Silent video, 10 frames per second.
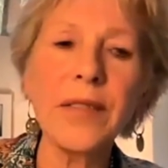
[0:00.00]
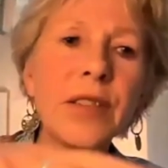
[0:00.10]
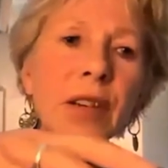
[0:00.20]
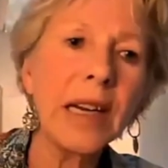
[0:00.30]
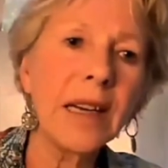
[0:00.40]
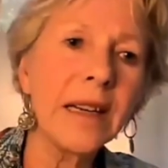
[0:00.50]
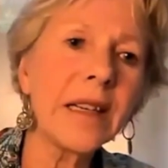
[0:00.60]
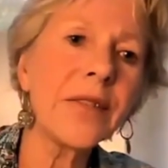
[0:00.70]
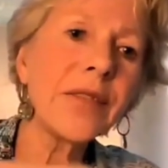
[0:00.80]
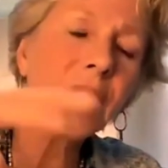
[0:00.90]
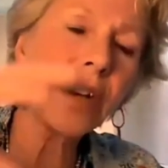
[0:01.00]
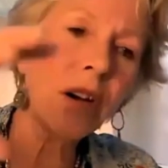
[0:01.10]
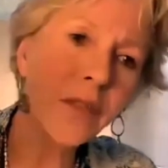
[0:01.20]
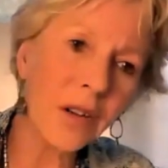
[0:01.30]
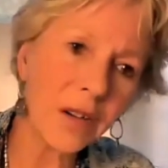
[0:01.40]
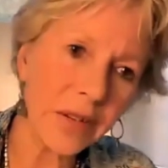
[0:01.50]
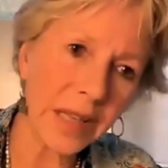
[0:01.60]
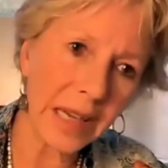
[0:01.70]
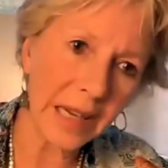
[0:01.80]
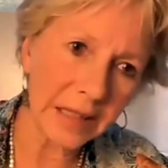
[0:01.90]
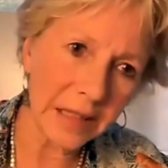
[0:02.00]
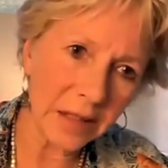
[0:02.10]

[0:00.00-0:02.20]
try and lift off all of that,